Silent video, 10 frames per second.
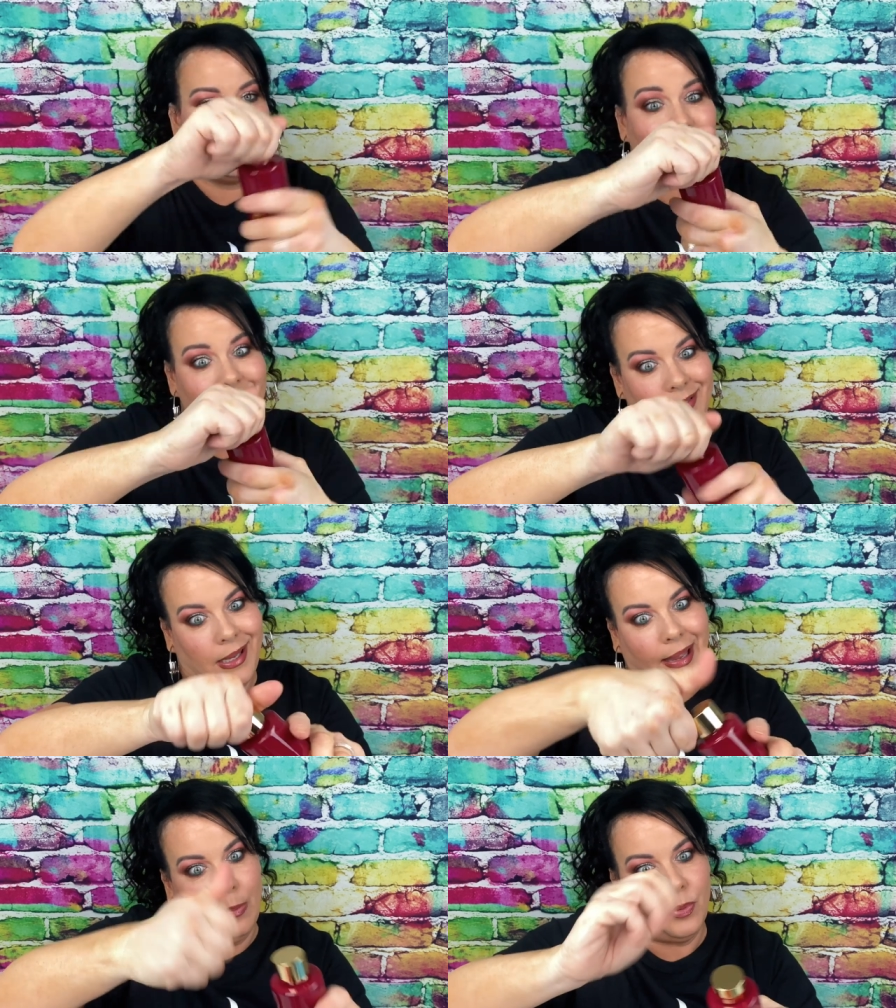Put this
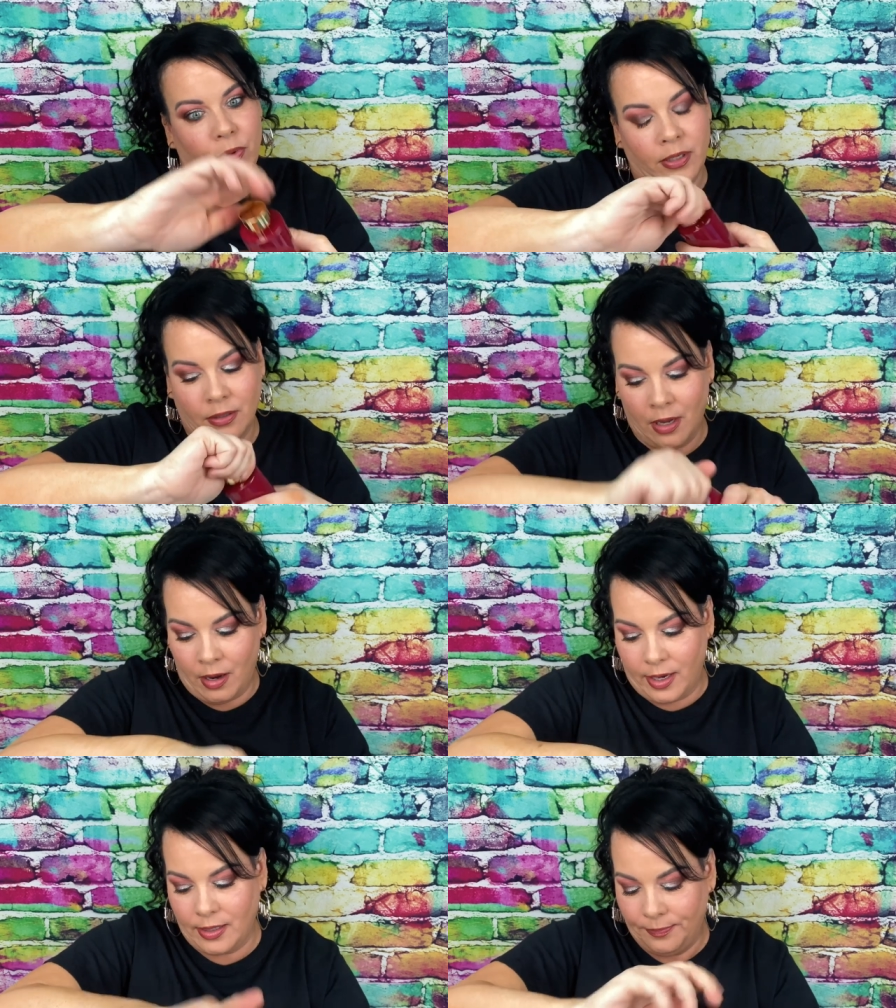cap on.
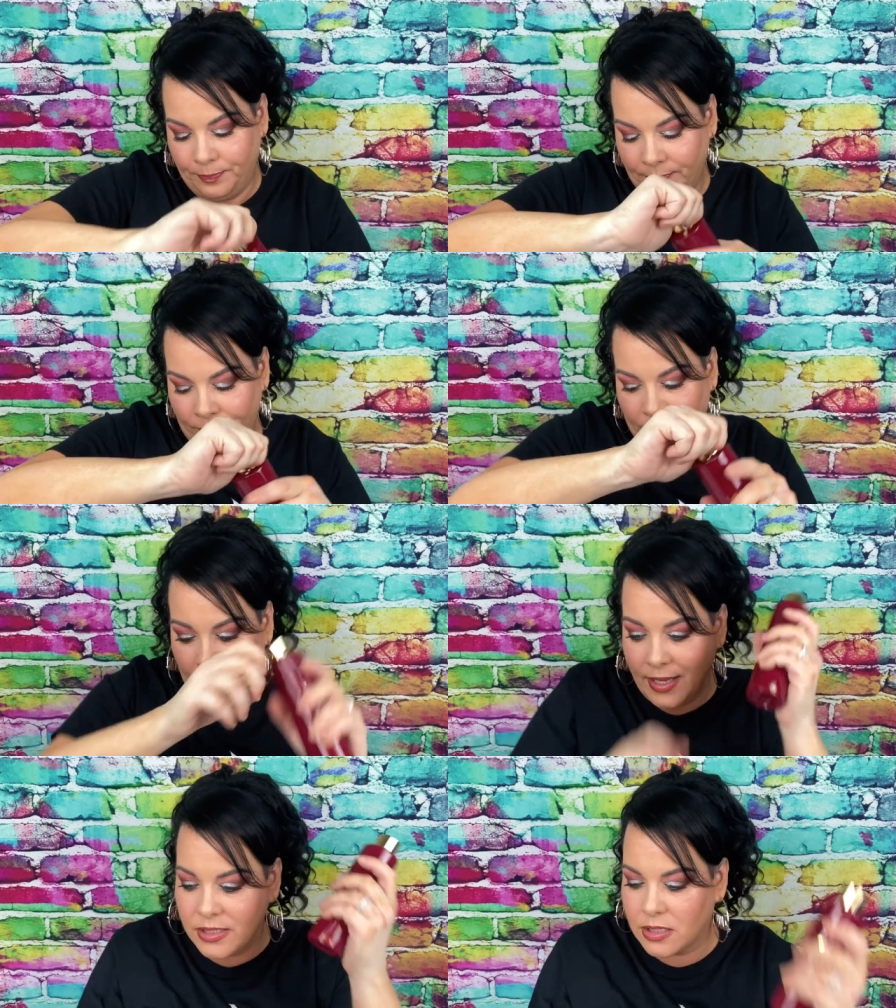All right,
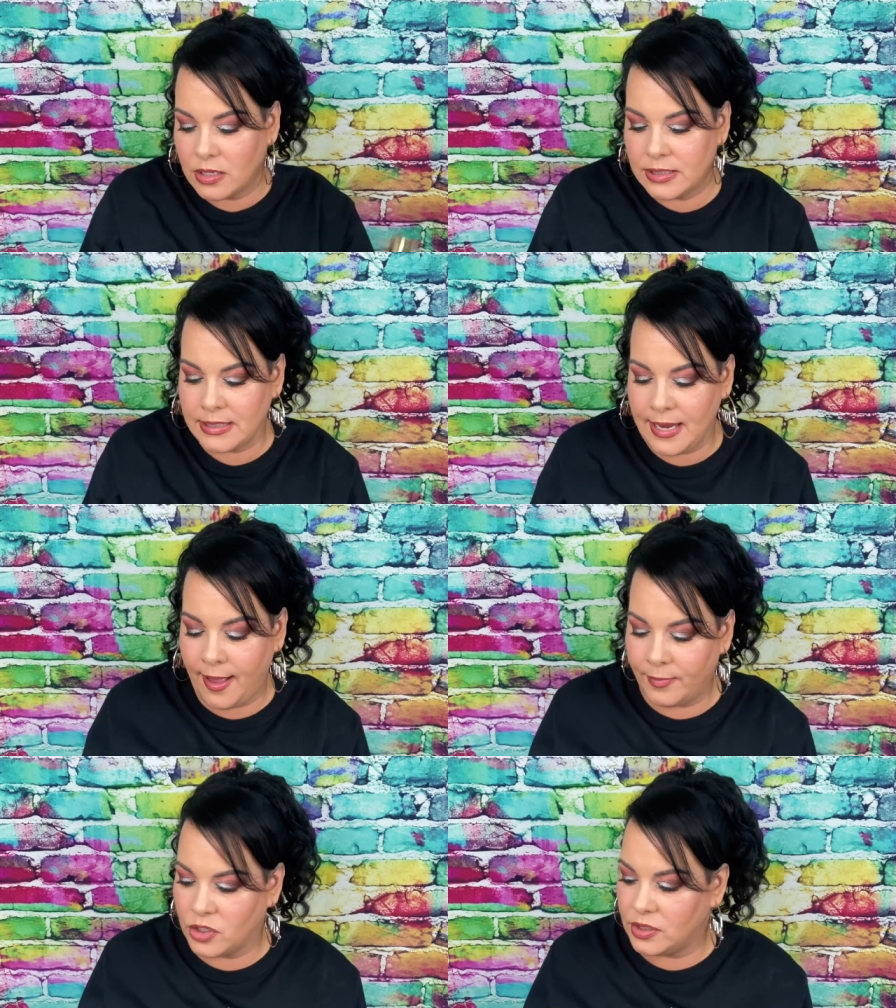let's see
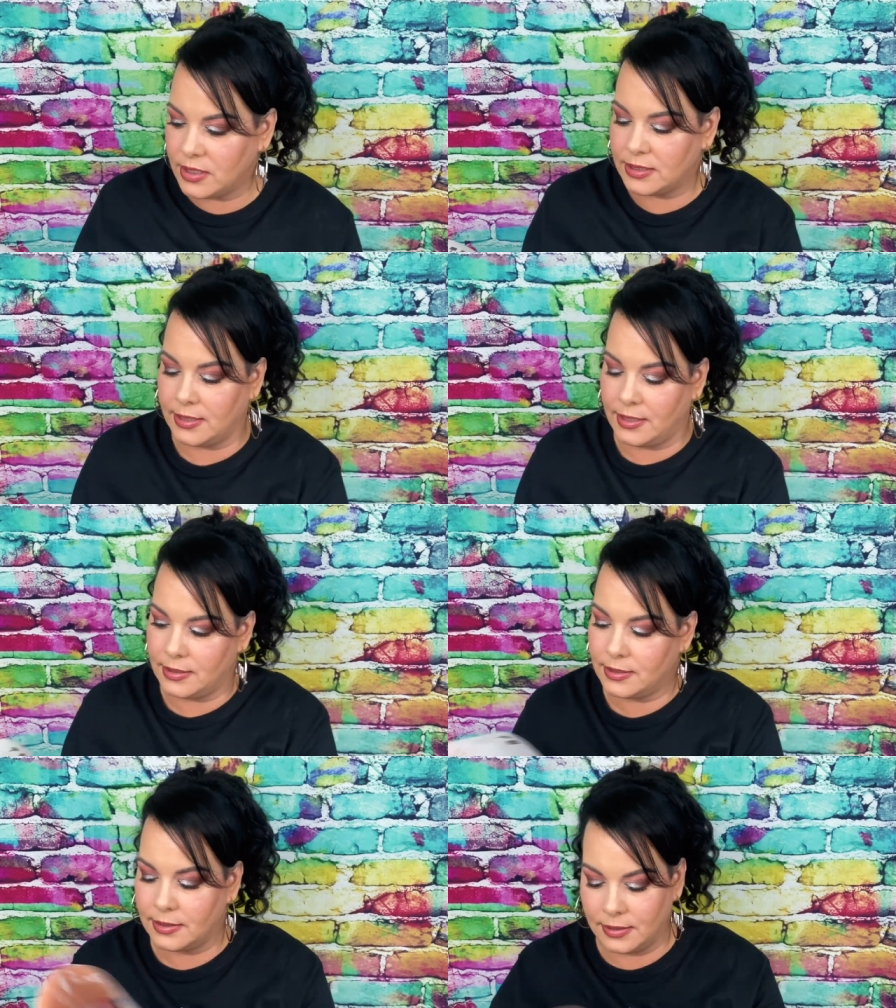how much this
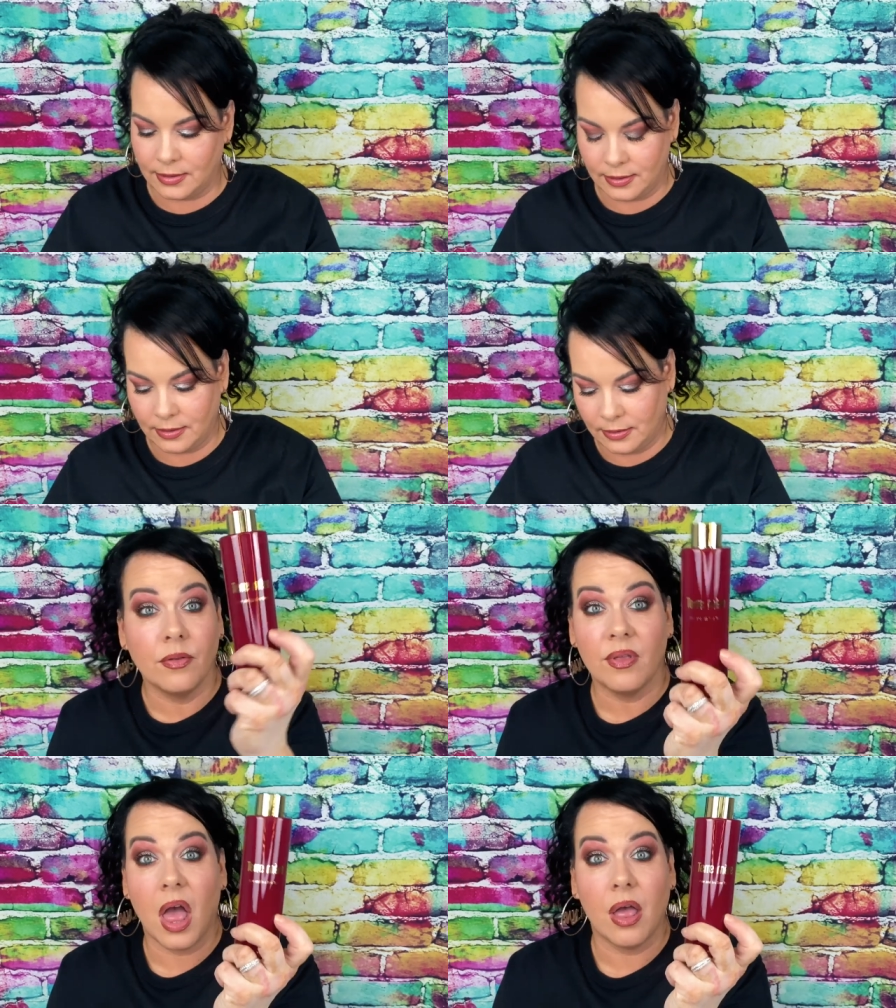is.
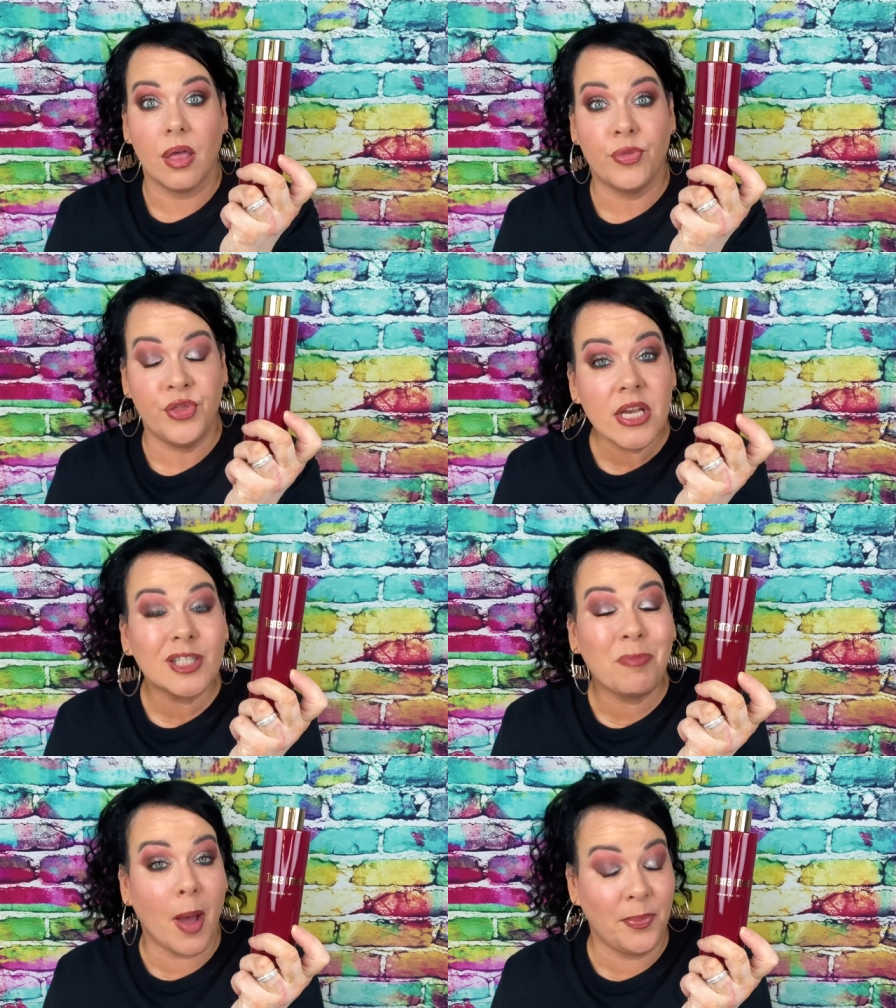
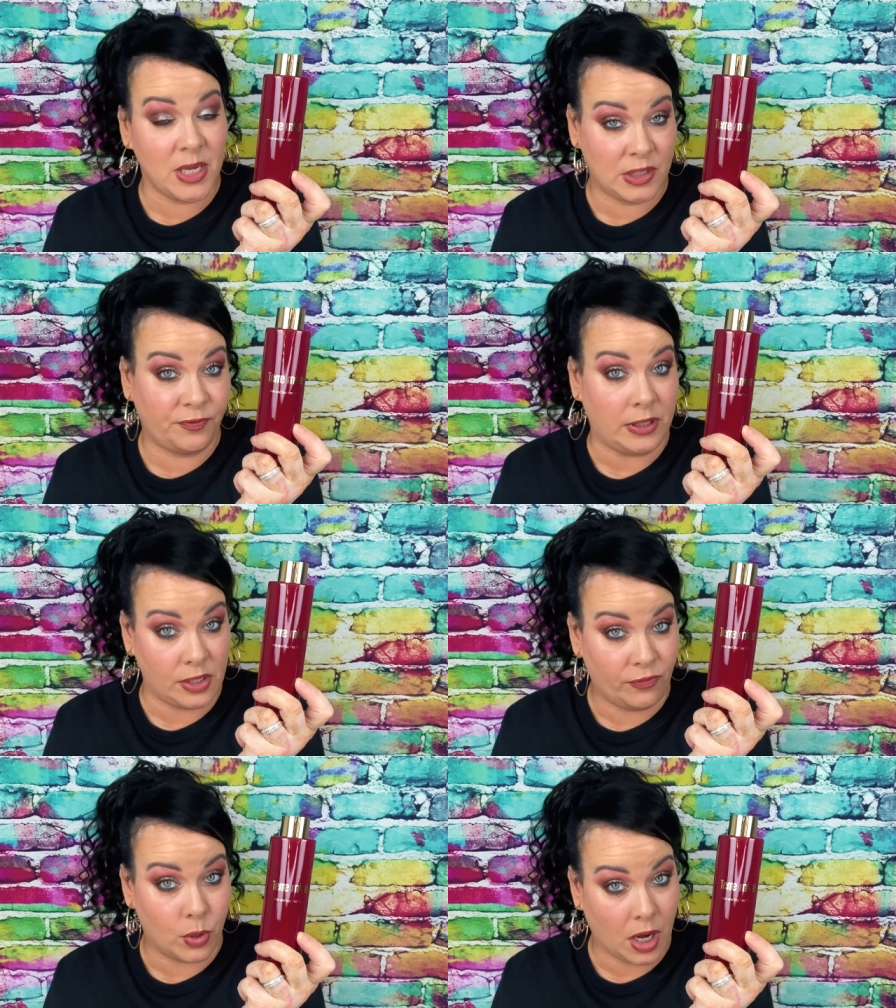This puppy is
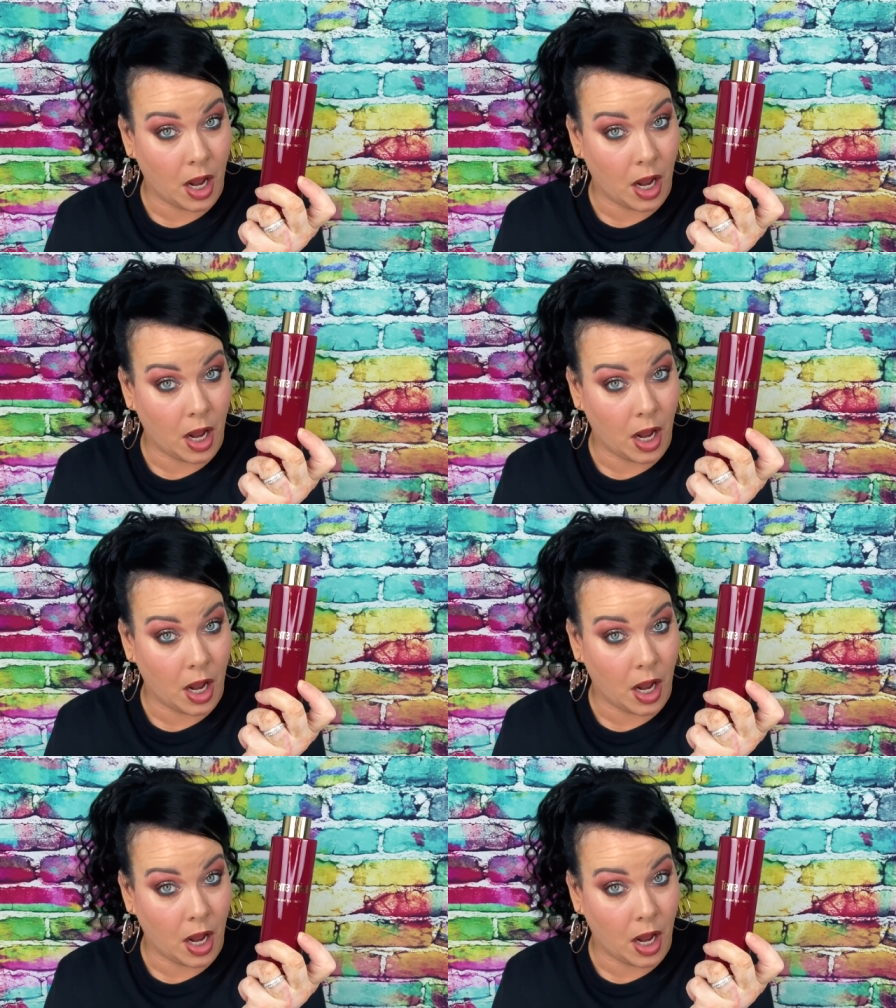$54.